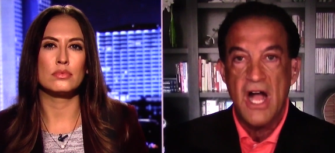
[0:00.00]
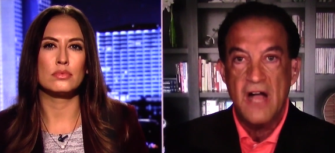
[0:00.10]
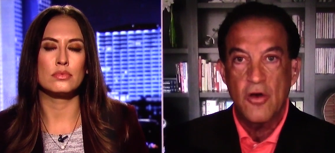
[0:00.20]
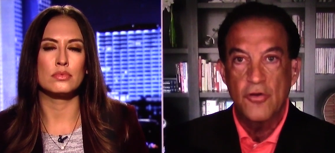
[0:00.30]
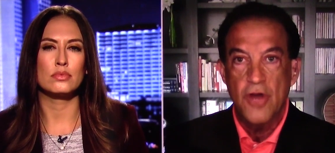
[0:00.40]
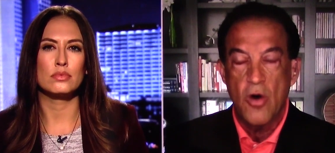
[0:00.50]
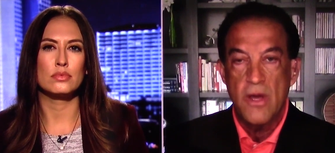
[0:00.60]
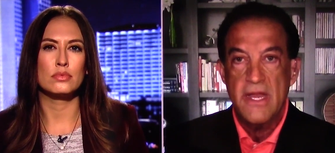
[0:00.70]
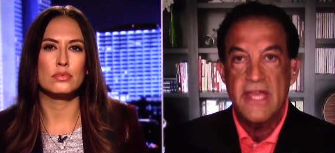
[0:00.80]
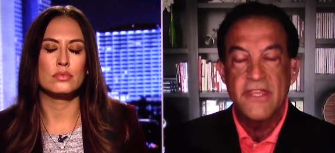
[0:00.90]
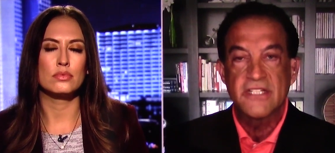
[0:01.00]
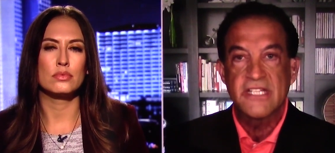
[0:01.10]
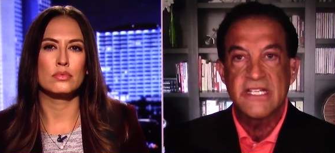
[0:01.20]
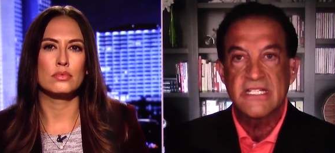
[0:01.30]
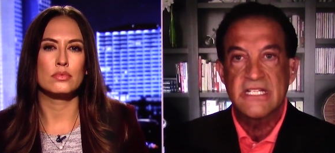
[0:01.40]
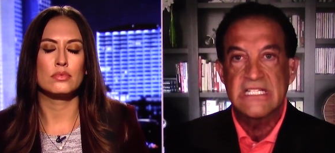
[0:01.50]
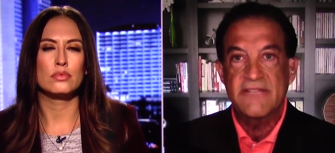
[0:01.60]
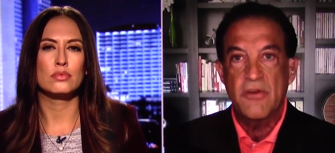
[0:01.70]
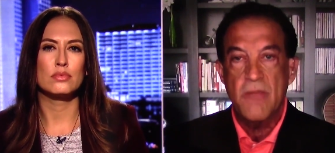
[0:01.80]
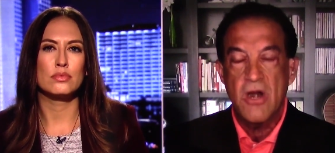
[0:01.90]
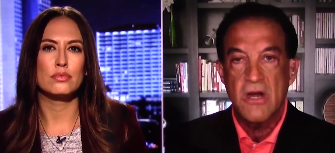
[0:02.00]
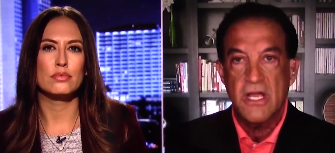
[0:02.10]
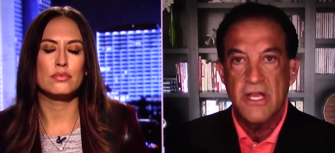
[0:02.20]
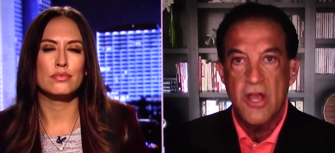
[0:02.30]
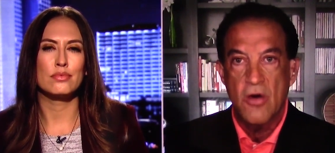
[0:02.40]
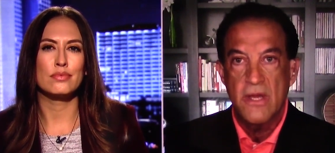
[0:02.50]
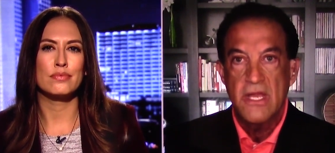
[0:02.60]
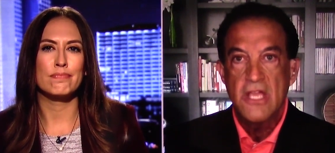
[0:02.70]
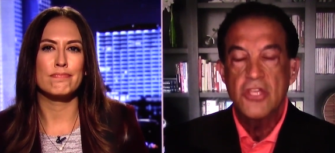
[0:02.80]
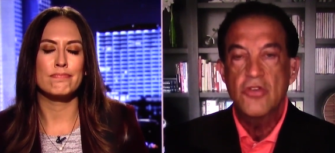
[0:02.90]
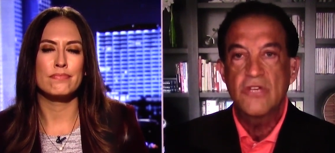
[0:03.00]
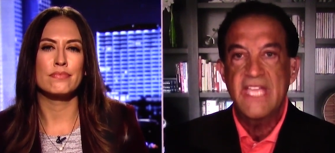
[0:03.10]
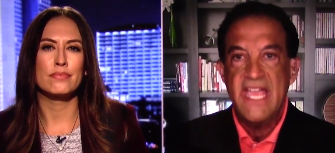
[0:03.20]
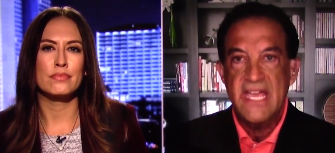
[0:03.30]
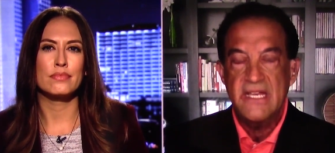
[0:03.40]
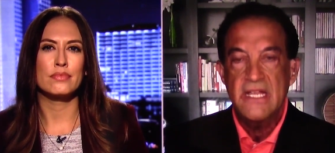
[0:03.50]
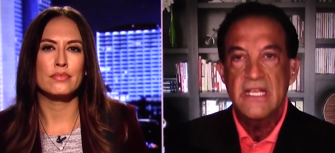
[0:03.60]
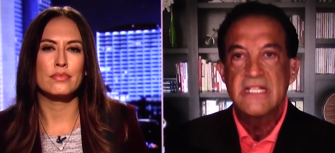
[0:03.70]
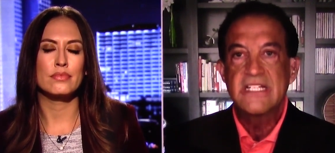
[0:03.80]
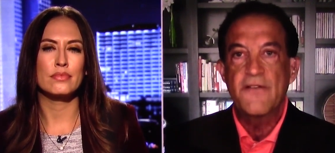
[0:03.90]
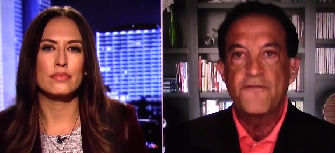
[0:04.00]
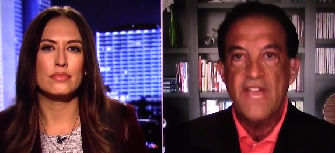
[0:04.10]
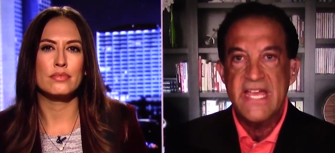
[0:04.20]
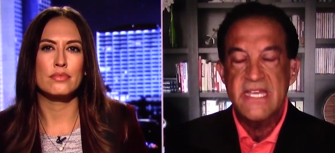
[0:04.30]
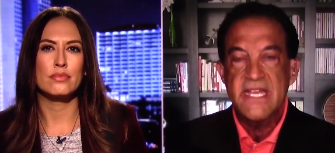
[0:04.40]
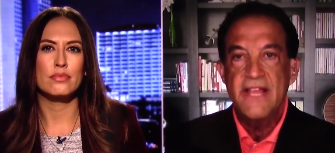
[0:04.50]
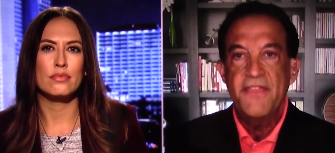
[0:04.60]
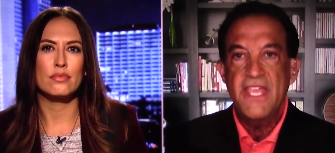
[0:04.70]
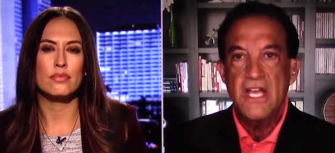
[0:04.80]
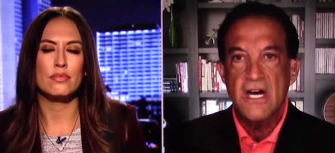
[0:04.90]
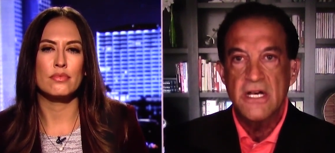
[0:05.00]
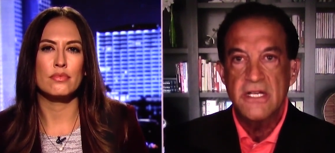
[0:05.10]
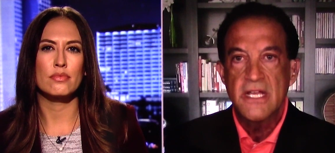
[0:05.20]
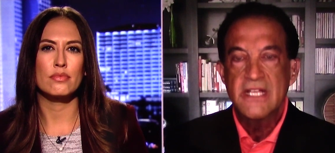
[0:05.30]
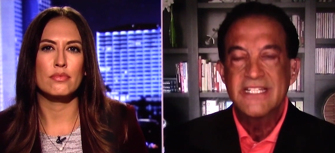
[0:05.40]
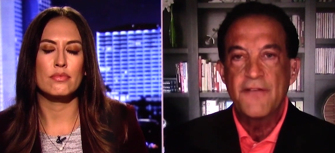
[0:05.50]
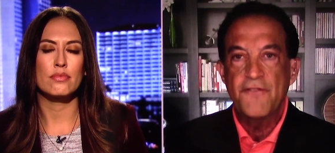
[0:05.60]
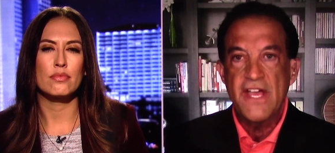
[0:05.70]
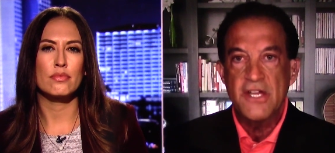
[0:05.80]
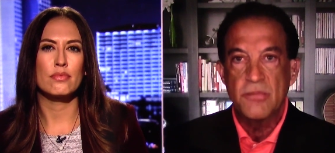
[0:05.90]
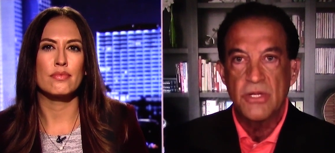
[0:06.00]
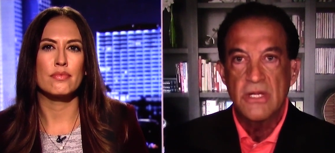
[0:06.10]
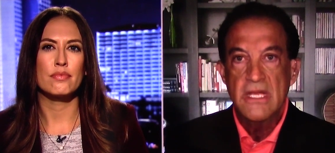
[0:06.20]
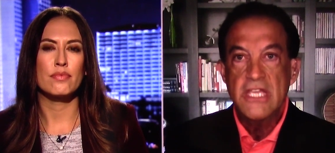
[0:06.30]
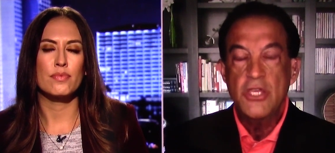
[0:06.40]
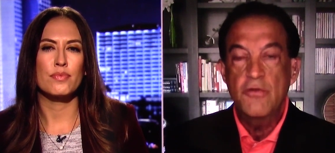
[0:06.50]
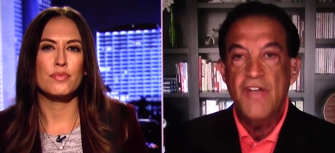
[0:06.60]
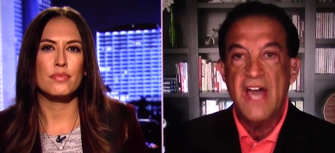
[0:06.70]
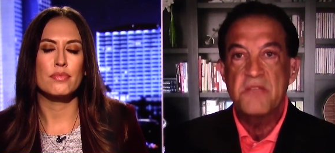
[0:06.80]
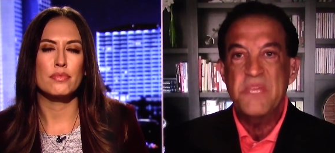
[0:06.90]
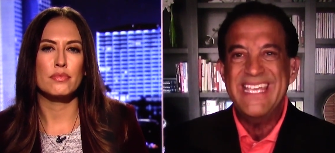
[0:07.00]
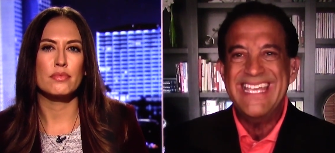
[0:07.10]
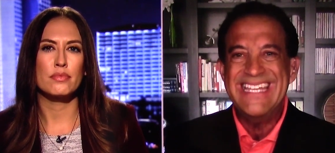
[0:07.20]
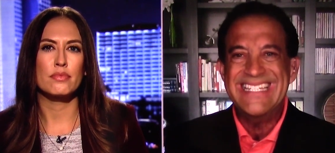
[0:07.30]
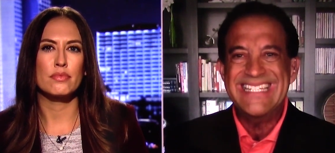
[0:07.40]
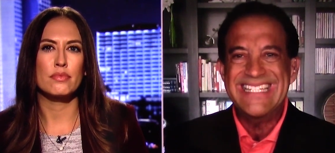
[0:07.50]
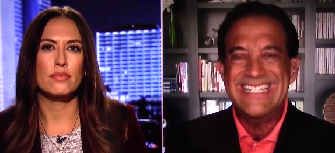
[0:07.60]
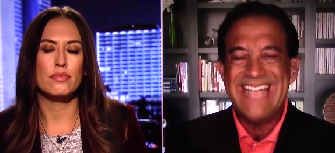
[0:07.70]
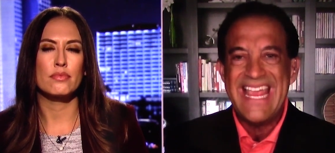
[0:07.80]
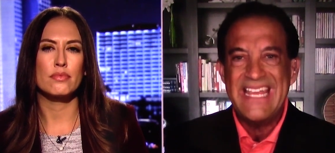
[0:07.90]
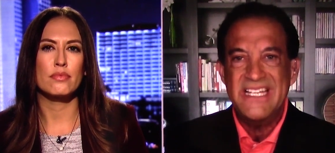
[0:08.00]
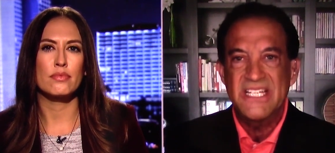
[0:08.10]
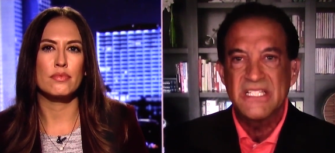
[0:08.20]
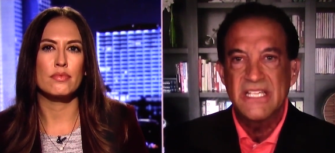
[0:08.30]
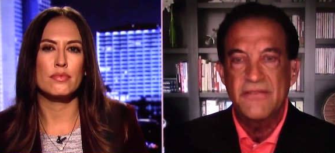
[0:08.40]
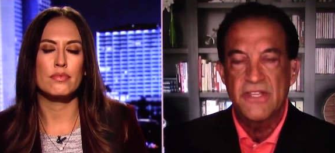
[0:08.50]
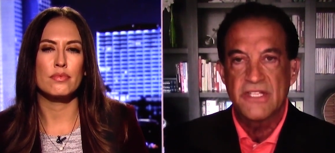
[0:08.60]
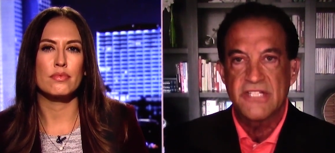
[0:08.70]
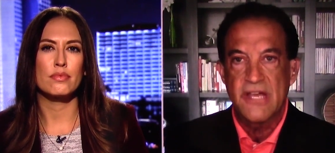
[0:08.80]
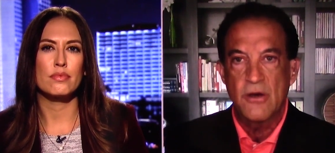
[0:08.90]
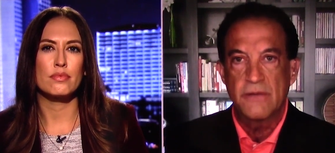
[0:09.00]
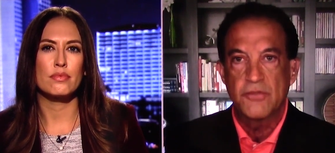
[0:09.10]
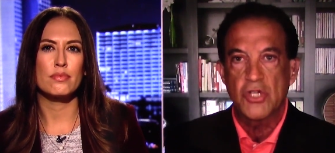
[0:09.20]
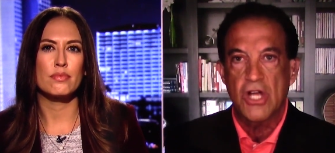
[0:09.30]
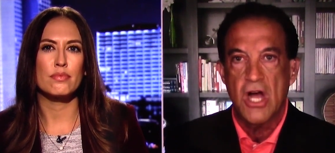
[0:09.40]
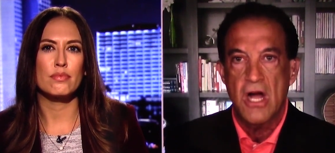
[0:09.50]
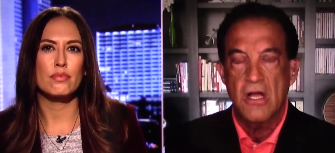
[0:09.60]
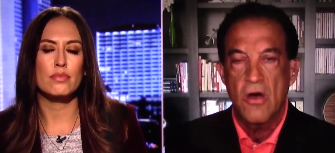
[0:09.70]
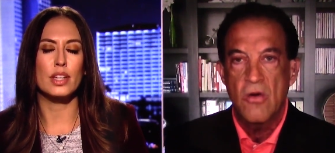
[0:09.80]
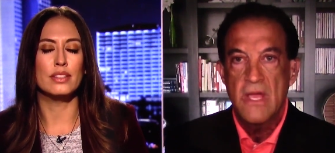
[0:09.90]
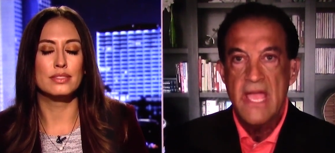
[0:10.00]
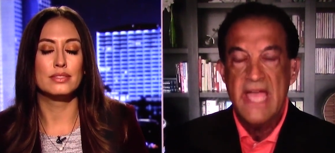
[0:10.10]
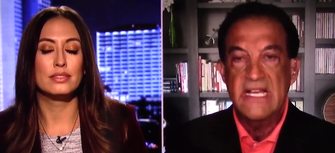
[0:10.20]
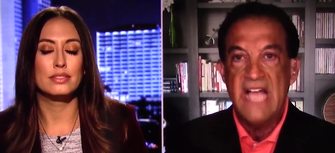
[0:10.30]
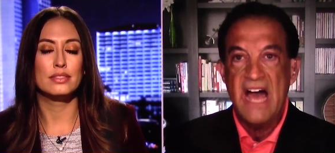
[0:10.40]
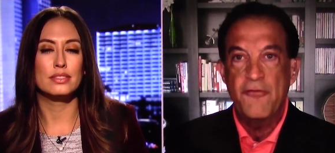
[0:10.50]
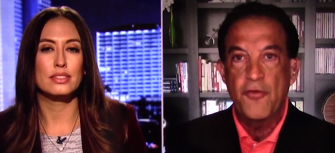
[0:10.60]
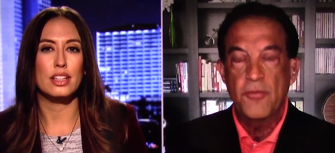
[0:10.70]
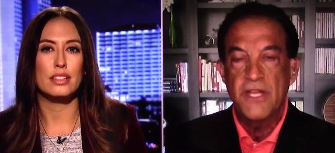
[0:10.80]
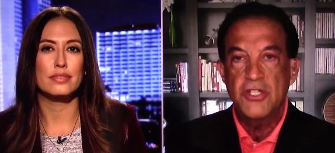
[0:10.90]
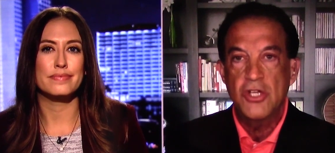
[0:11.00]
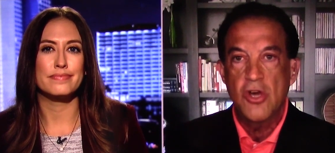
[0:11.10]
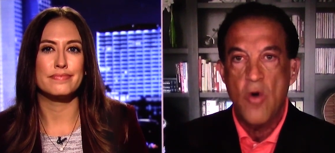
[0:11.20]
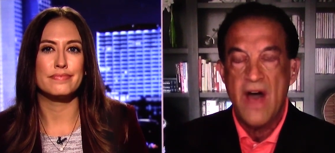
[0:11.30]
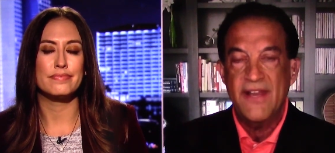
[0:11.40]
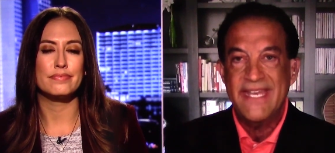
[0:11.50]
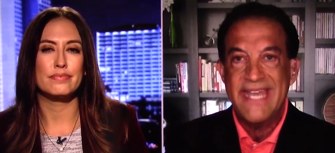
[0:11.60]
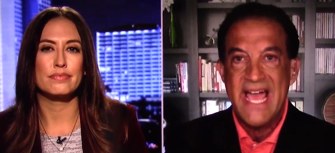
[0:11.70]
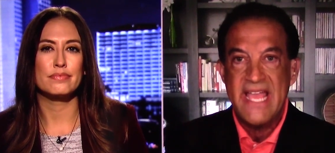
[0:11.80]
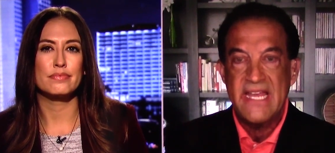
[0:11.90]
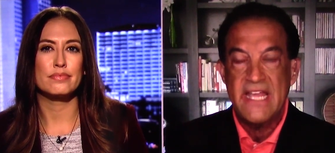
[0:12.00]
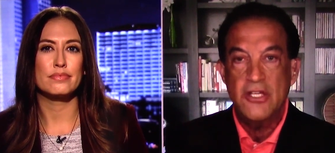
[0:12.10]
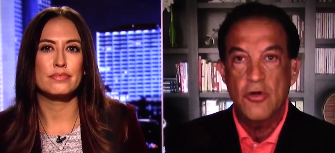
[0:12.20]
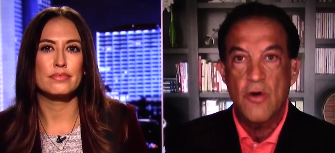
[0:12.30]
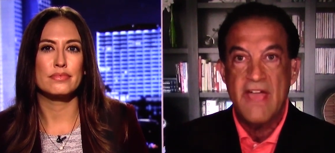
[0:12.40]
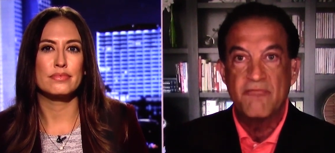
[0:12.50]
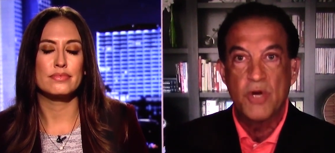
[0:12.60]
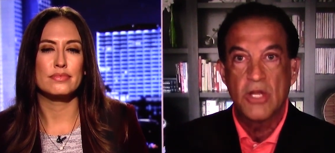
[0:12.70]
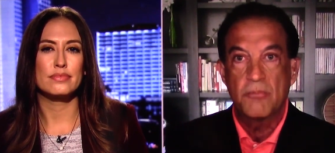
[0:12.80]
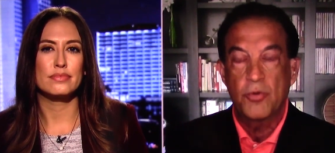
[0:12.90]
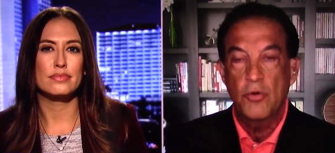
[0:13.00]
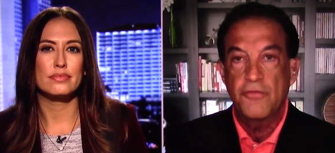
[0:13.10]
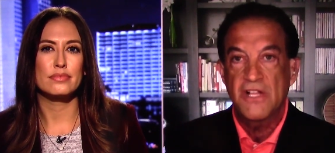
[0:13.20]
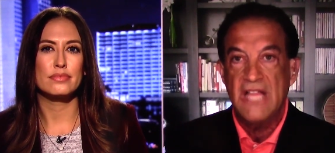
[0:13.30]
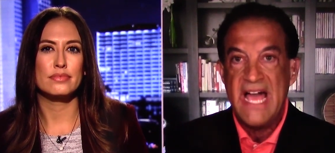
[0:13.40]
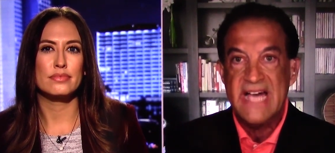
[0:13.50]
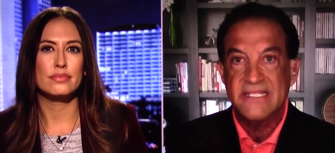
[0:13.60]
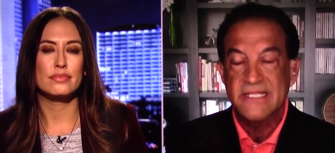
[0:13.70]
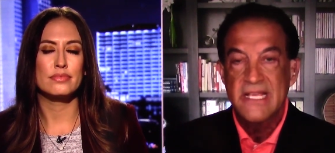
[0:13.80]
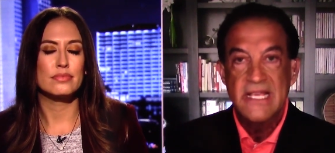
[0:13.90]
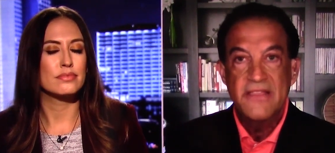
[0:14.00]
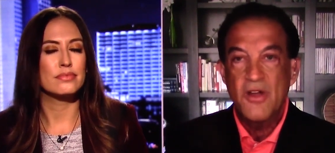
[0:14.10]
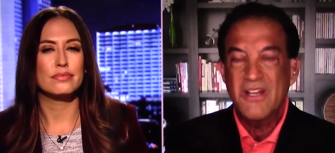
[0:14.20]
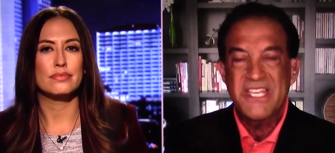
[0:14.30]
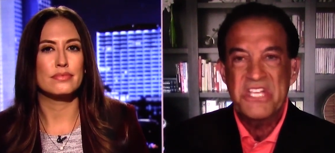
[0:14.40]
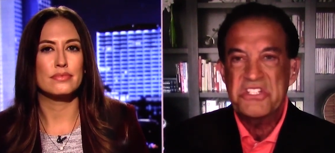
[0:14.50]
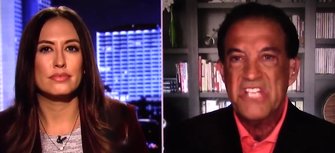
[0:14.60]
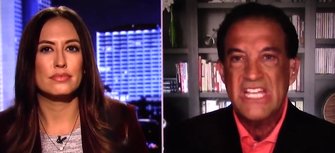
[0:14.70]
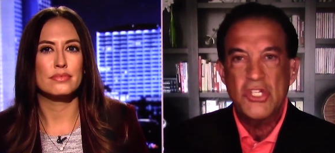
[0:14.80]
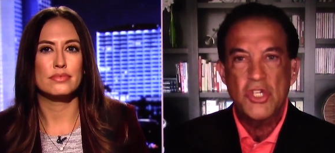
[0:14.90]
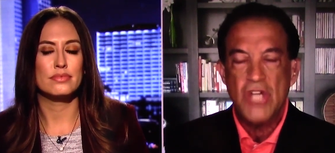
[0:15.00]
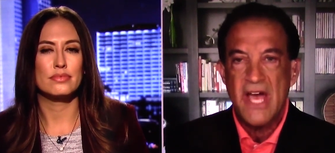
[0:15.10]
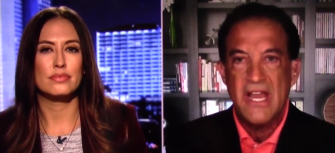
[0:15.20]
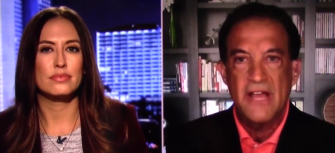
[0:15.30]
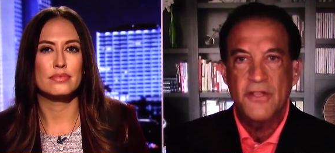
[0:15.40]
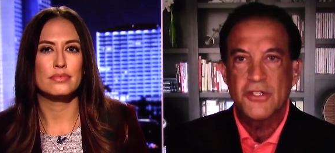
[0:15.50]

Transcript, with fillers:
Speaker 1: Chicago know it, and the citizens of America know it. You can't defend the undefendable. You've got to be insane to live in the center of Chicago. And God forbid you go out at night and you don't have bulletproof glass. There are kids getting shot